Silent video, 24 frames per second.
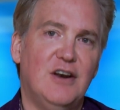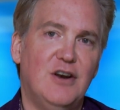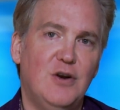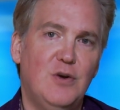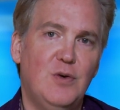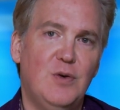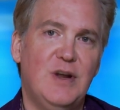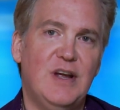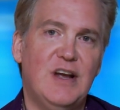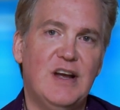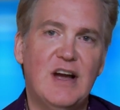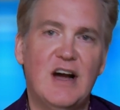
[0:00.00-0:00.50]

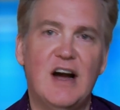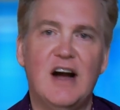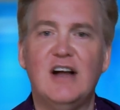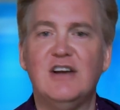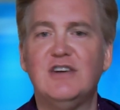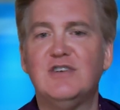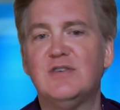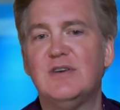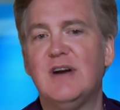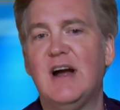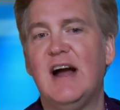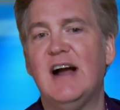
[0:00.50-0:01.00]
annuity
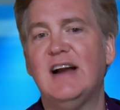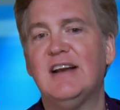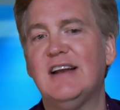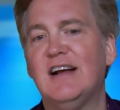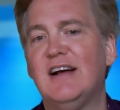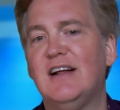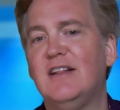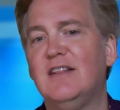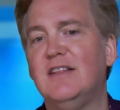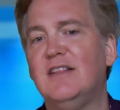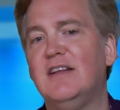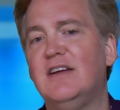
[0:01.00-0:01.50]
contract
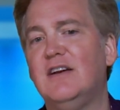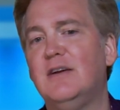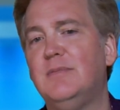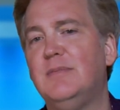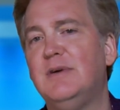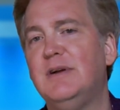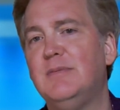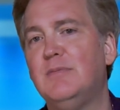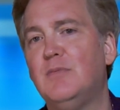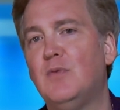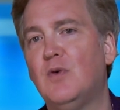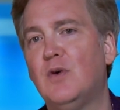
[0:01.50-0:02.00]
a little
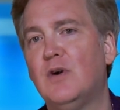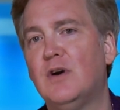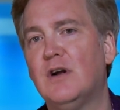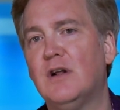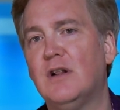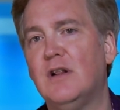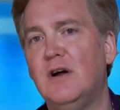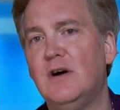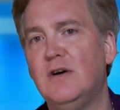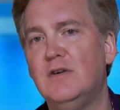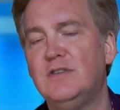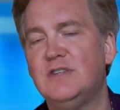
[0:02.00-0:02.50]
bit more
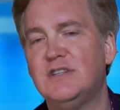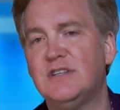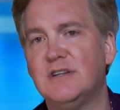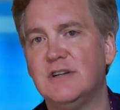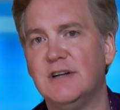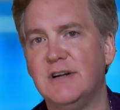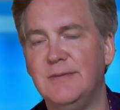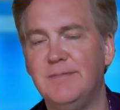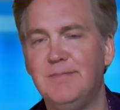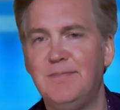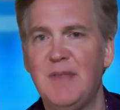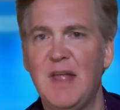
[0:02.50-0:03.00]

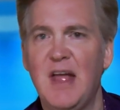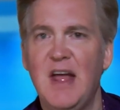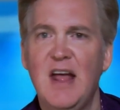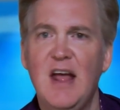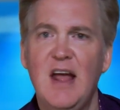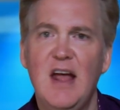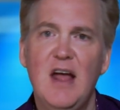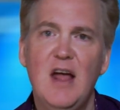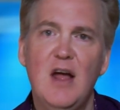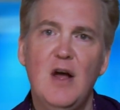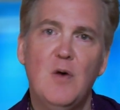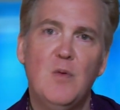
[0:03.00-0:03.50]
closely.
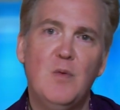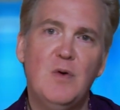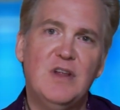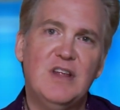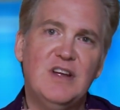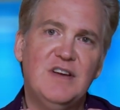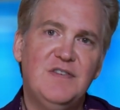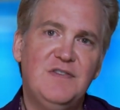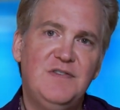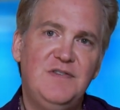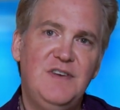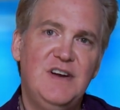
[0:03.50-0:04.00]

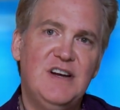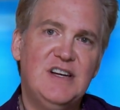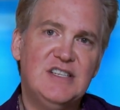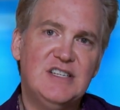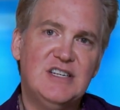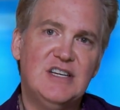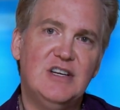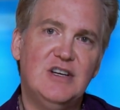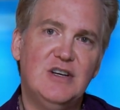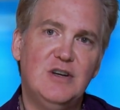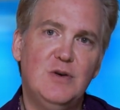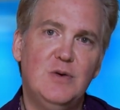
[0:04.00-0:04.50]
With a
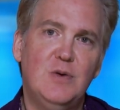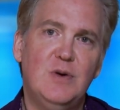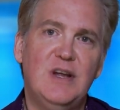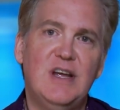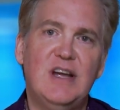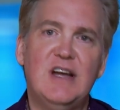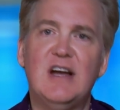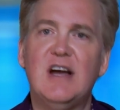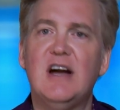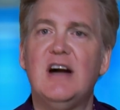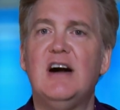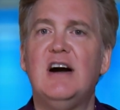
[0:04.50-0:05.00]
fixed
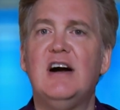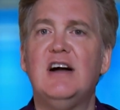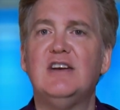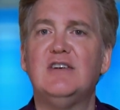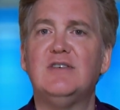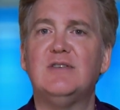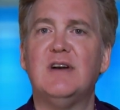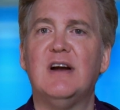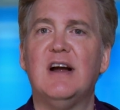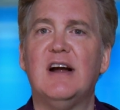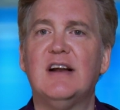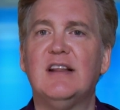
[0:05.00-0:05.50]
annuity
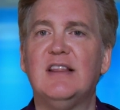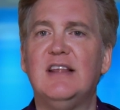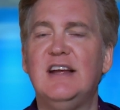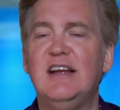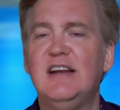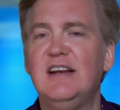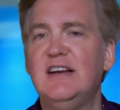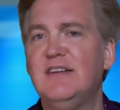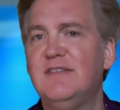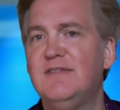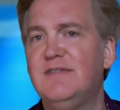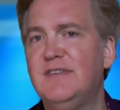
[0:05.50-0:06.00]
contract,
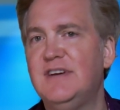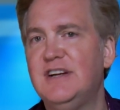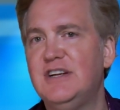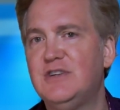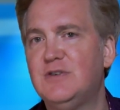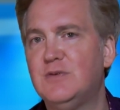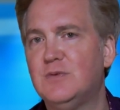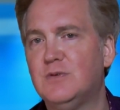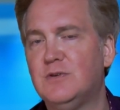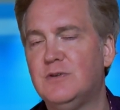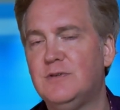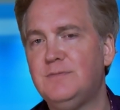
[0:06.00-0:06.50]
the
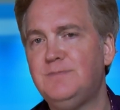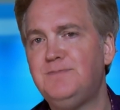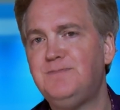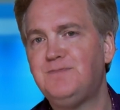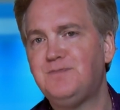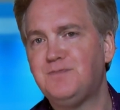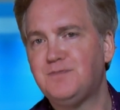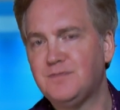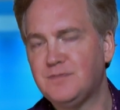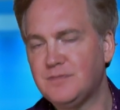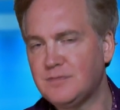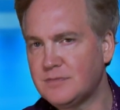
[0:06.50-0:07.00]
individual
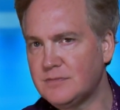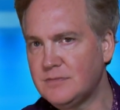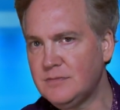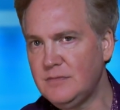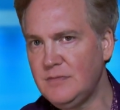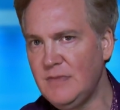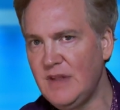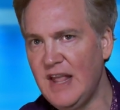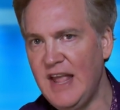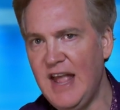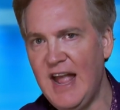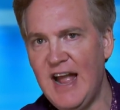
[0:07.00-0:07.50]

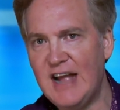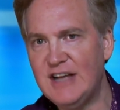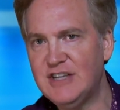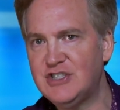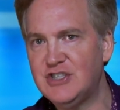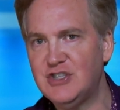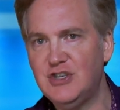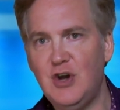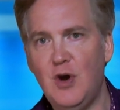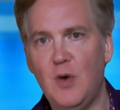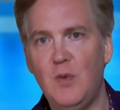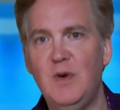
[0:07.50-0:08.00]

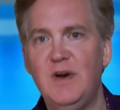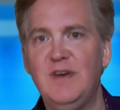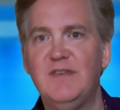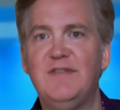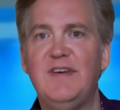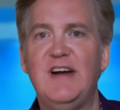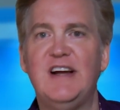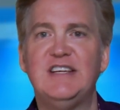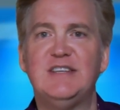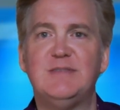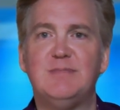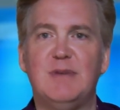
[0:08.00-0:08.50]
has no
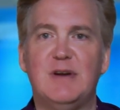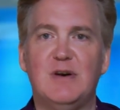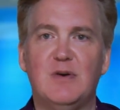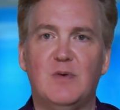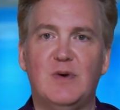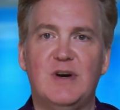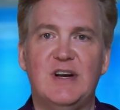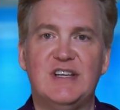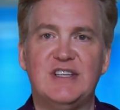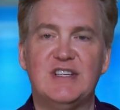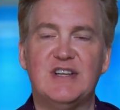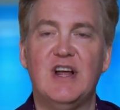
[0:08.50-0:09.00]
investment
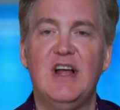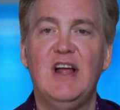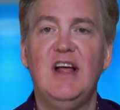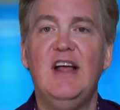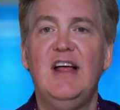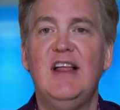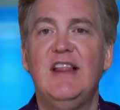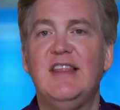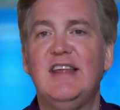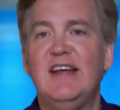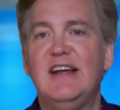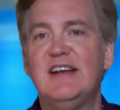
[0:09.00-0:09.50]
risk.
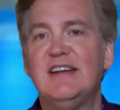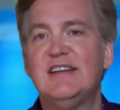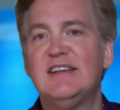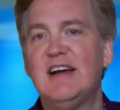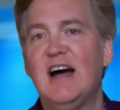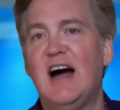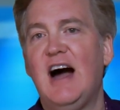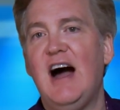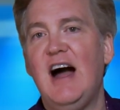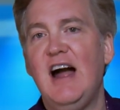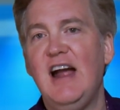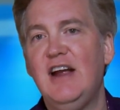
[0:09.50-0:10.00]
The
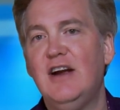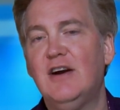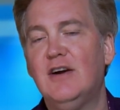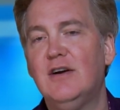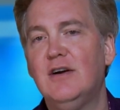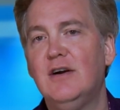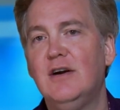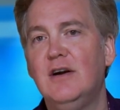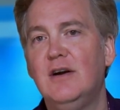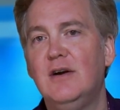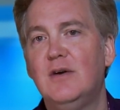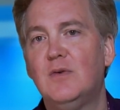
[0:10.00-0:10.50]

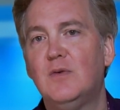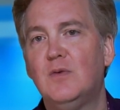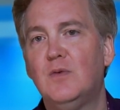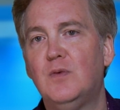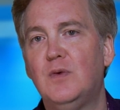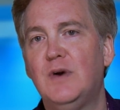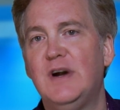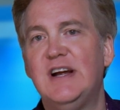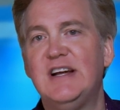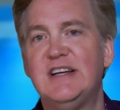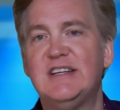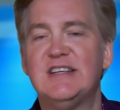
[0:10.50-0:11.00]
entire
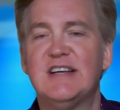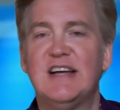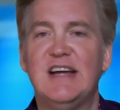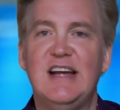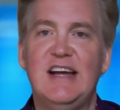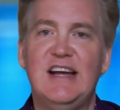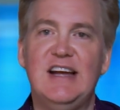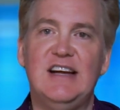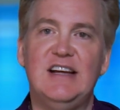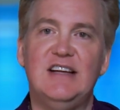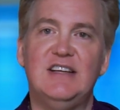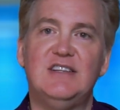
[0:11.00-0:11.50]
risk
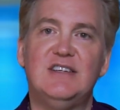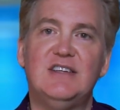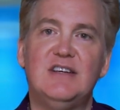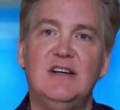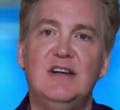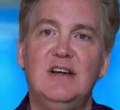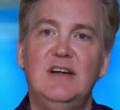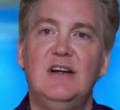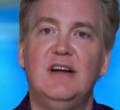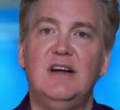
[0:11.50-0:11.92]
is